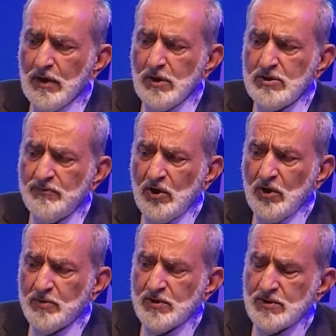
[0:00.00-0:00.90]

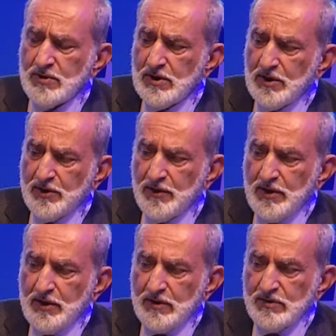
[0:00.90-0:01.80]
developed this
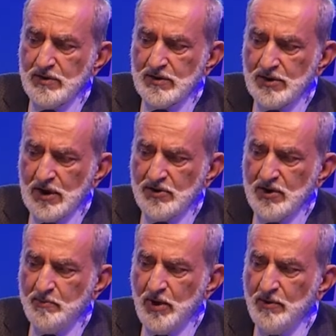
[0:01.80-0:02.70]

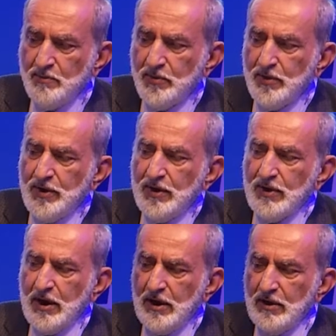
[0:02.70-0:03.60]
suction pump,
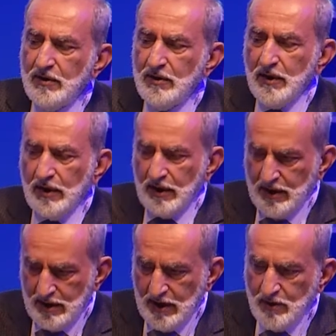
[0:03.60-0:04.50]
then
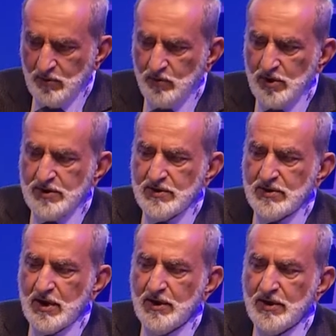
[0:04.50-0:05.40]
how it works
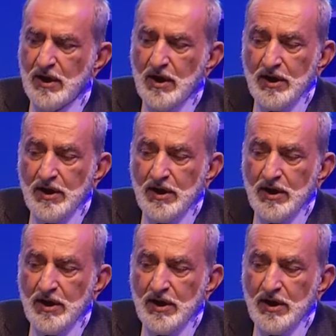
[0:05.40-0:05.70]
inside.